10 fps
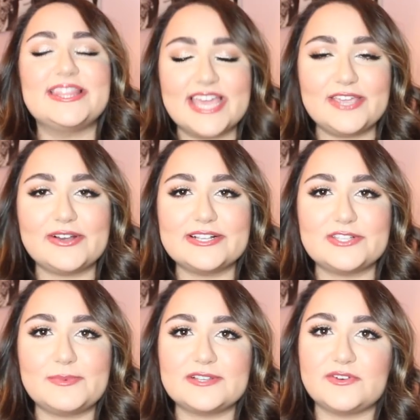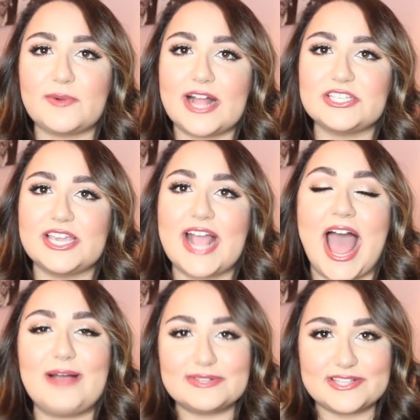Thank you guys so much for watching.
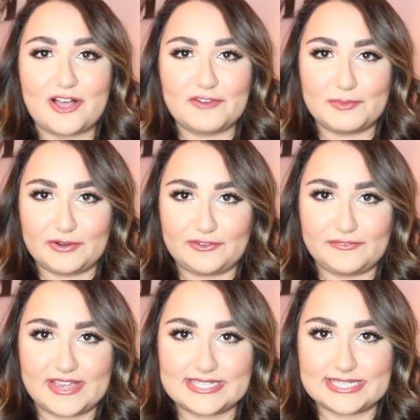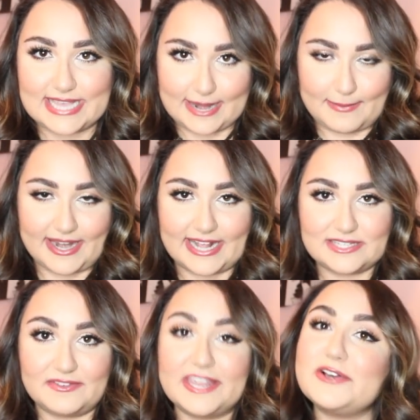I will see all of your beautiful faces in my
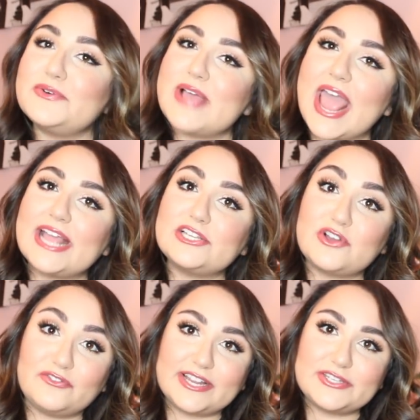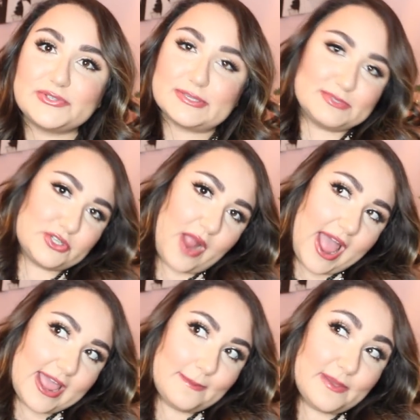next video, and don't forget to
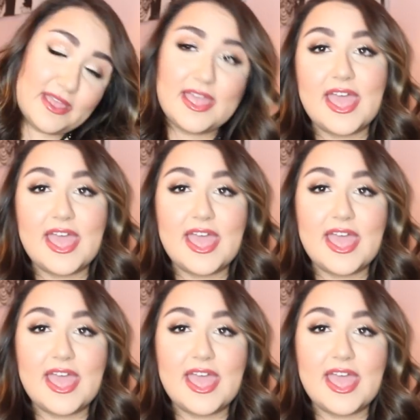subscribe.